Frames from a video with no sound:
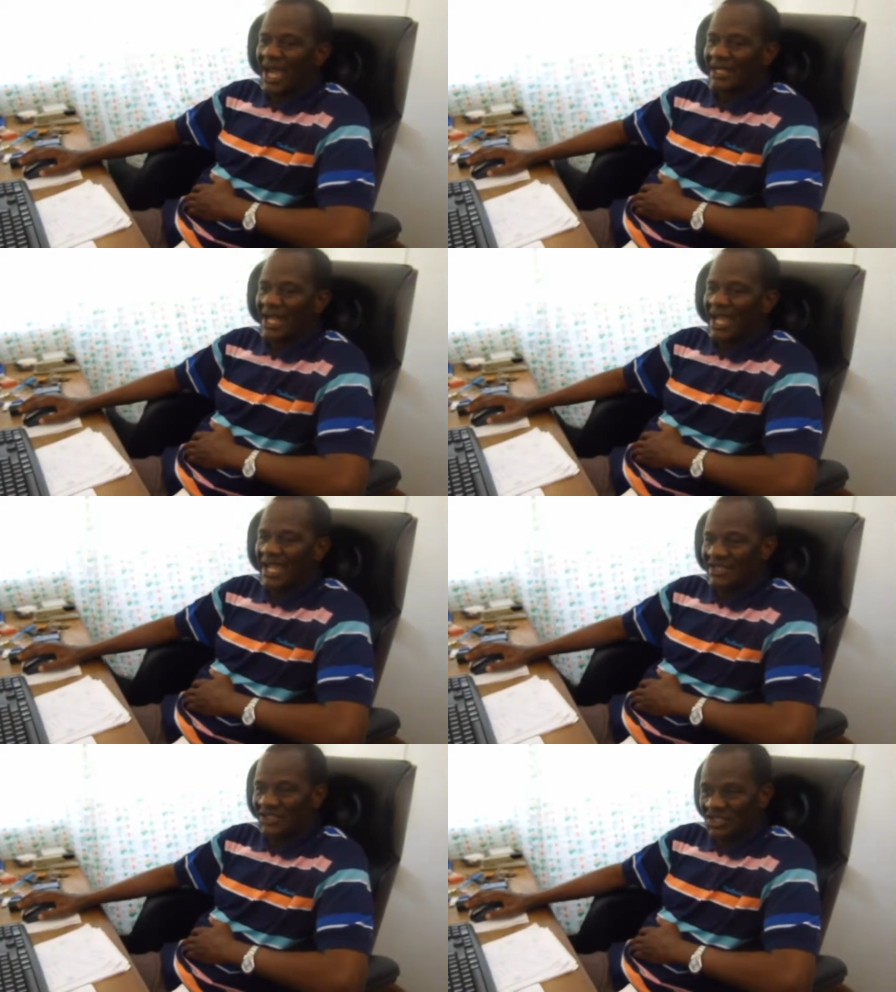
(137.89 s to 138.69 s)
other
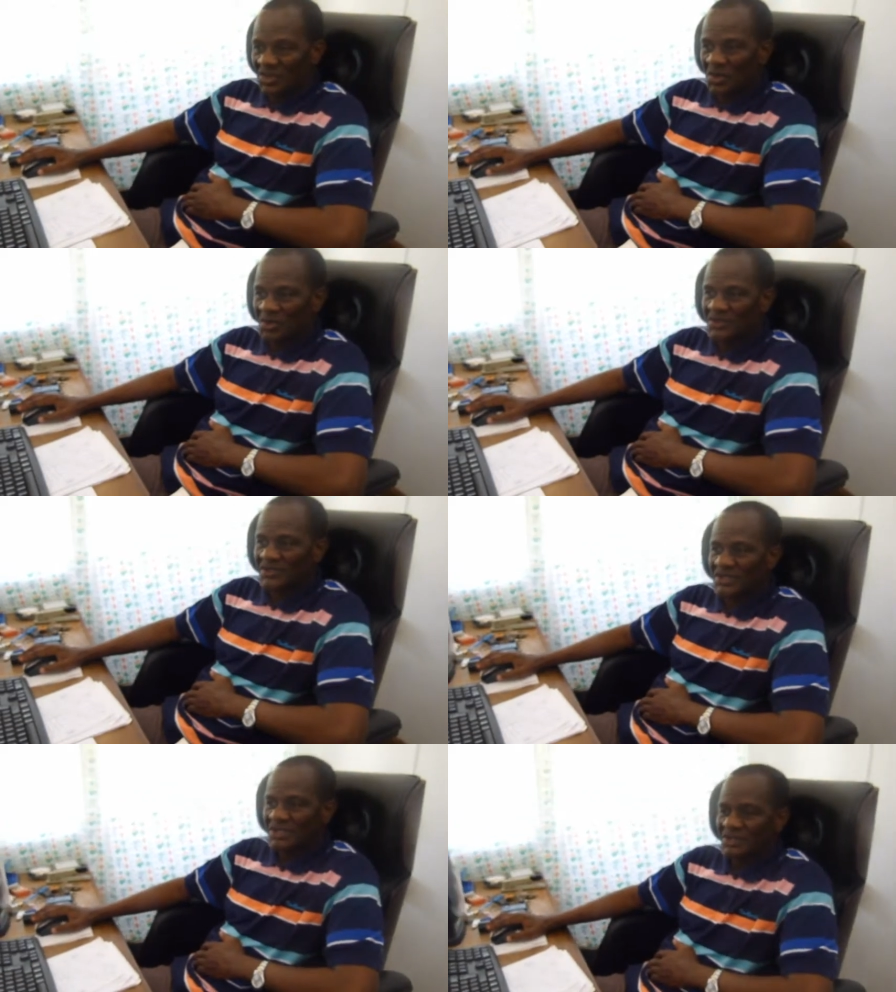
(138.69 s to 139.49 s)

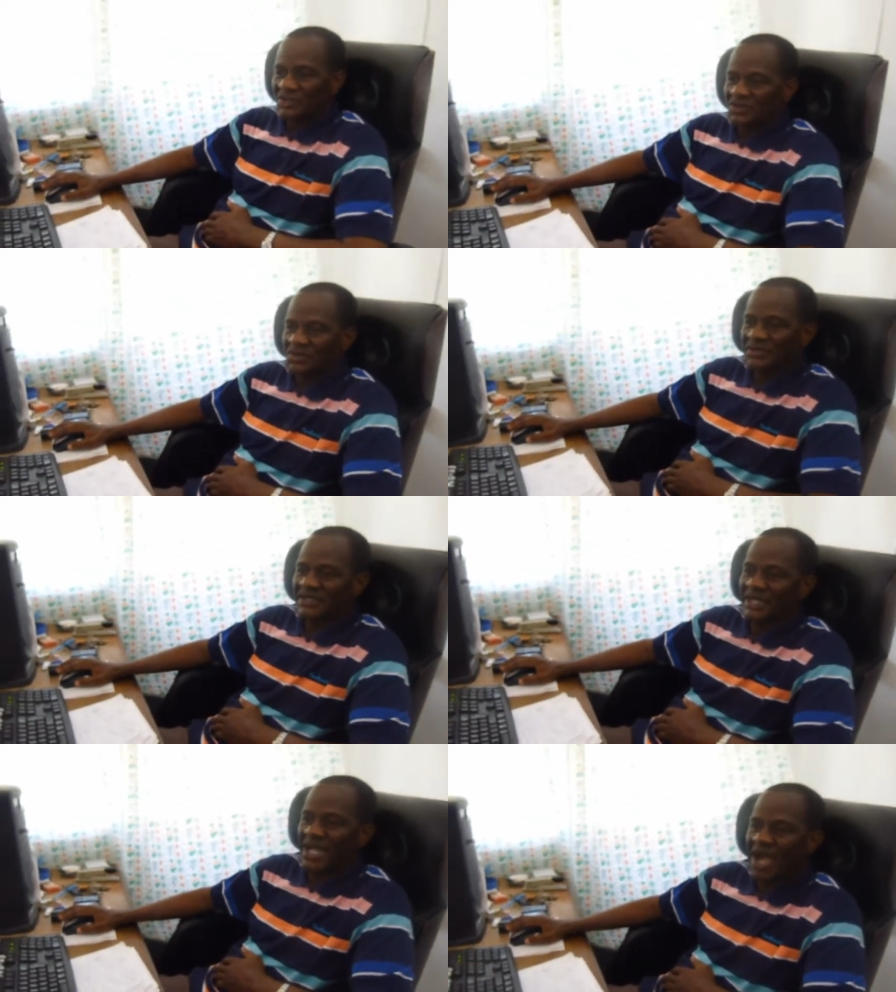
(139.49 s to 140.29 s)
NGOs to
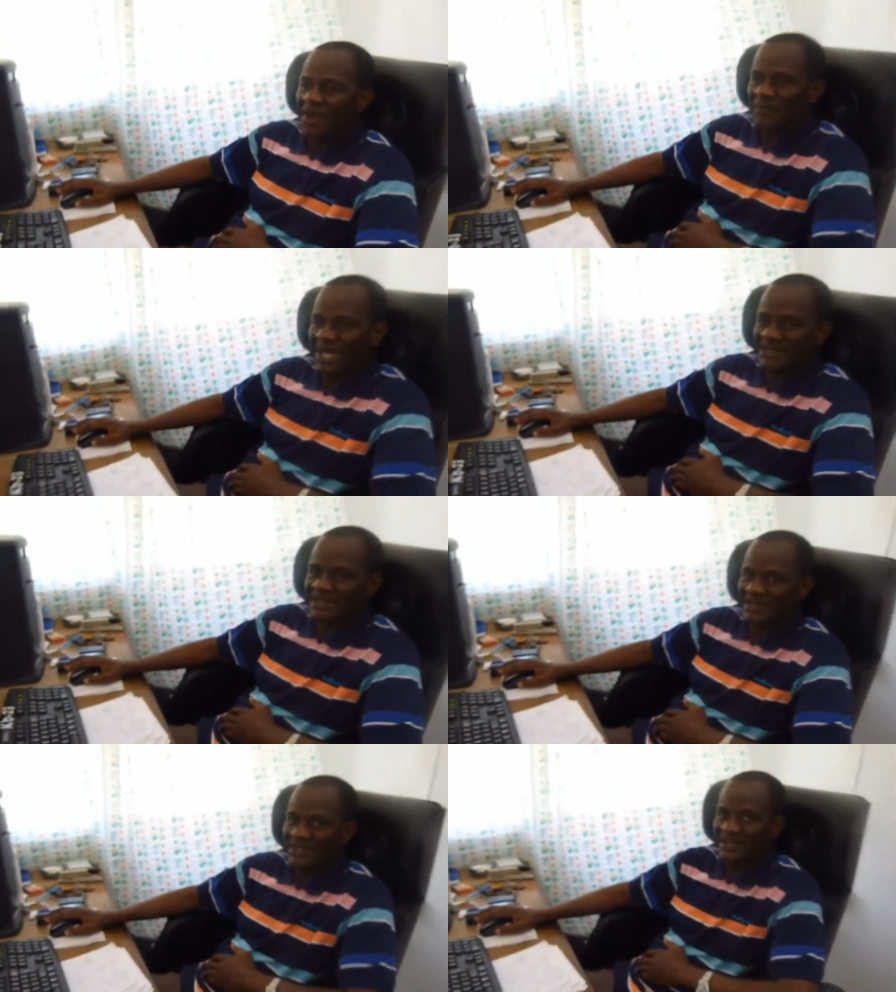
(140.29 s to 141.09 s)
see how
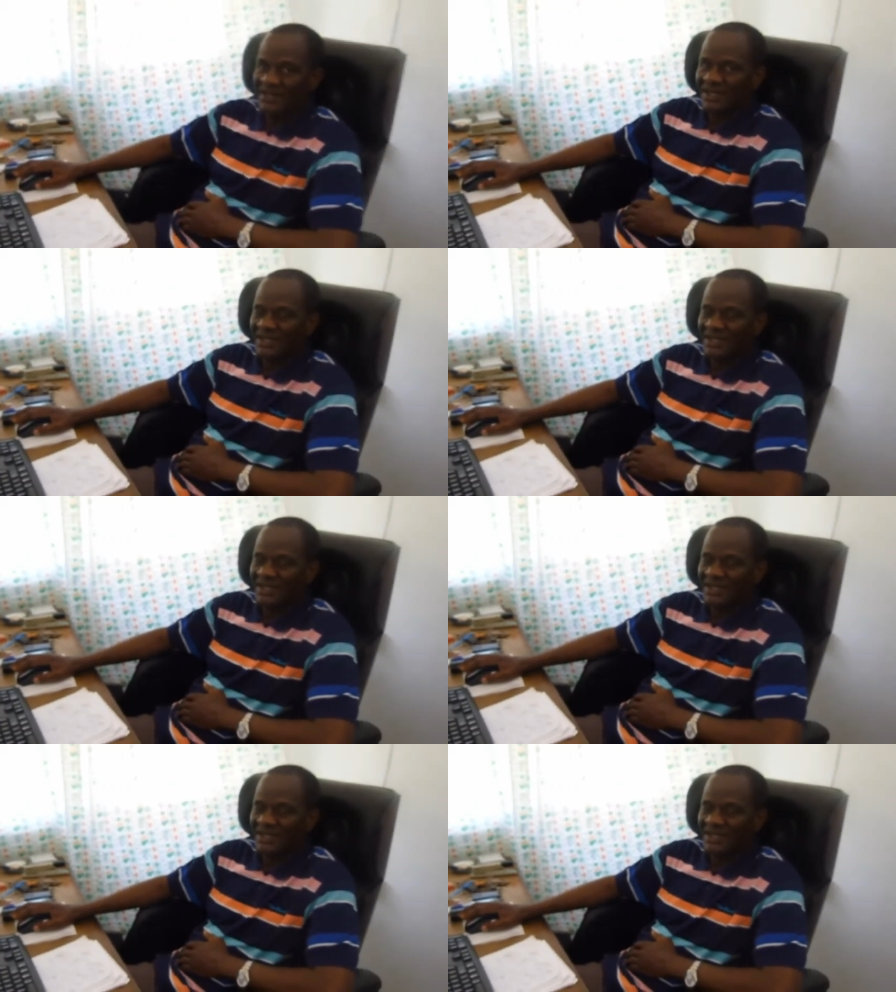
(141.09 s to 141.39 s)
best